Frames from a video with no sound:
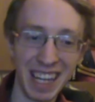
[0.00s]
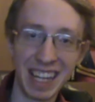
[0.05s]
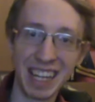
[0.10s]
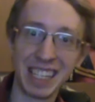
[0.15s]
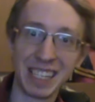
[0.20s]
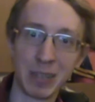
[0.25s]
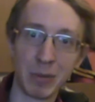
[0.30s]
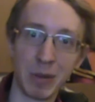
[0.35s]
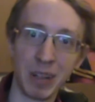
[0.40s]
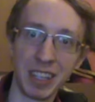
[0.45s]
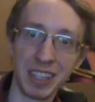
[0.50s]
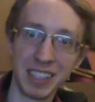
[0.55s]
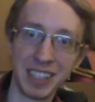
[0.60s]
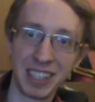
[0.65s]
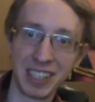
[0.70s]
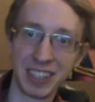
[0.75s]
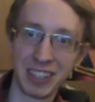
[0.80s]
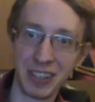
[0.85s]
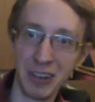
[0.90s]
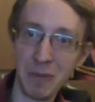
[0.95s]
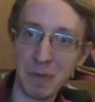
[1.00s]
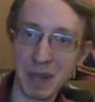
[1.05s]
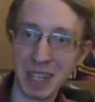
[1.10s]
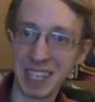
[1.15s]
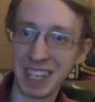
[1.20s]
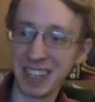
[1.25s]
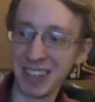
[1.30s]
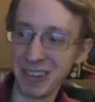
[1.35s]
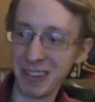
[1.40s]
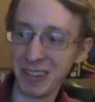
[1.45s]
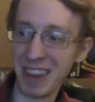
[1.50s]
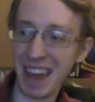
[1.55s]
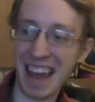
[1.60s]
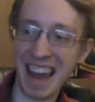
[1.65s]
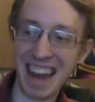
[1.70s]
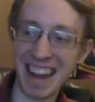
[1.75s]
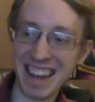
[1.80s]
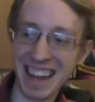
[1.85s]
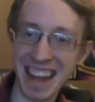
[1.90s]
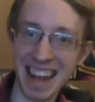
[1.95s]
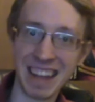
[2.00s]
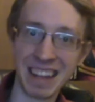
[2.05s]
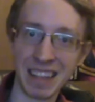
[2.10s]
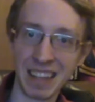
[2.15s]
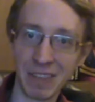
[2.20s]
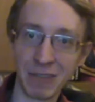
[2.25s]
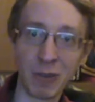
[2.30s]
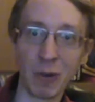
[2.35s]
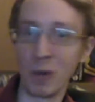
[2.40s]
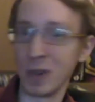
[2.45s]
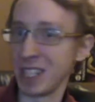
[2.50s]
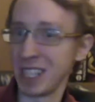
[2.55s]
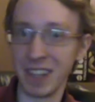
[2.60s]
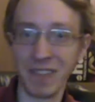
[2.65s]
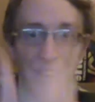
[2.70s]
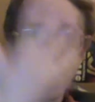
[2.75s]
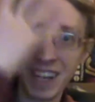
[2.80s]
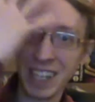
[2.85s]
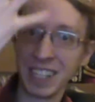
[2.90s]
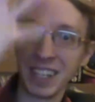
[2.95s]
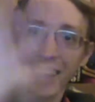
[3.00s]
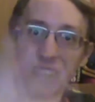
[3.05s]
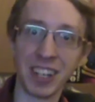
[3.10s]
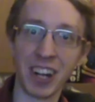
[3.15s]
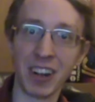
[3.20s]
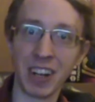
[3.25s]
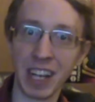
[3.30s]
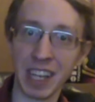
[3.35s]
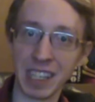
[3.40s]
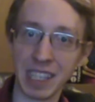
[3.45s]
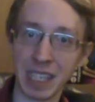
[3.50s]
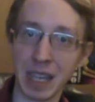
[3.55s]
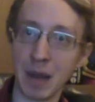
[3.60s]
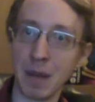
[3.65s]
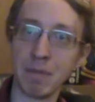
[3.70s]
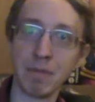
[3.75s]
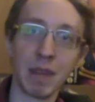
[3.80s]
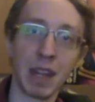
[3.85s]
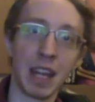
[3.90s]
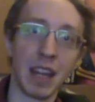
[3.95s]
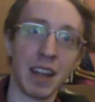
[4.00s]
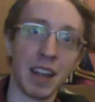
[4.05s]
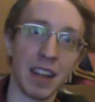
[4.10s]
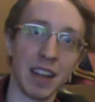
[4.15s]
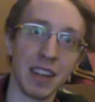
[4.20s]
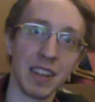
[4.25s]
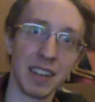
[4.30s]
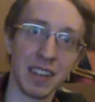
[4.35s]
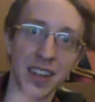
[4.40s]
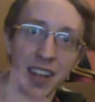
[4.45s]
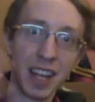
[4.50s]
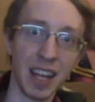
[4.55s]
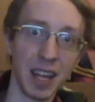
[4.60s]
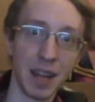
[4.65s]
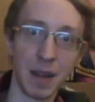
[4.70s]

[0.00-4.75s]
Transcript: He's really stupid to do that, and of course the facehugger gets him, and